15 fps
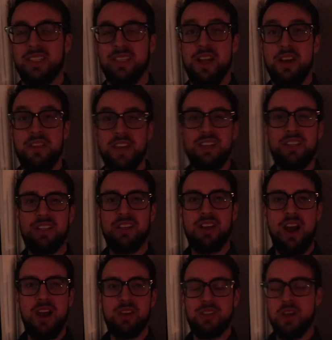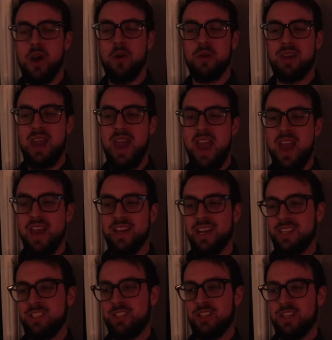No, this cigar is okay.
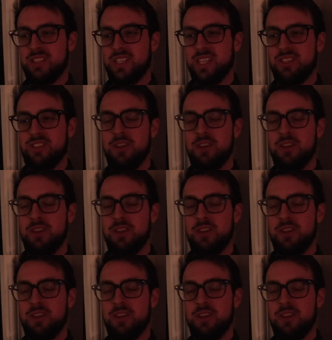It's just, it's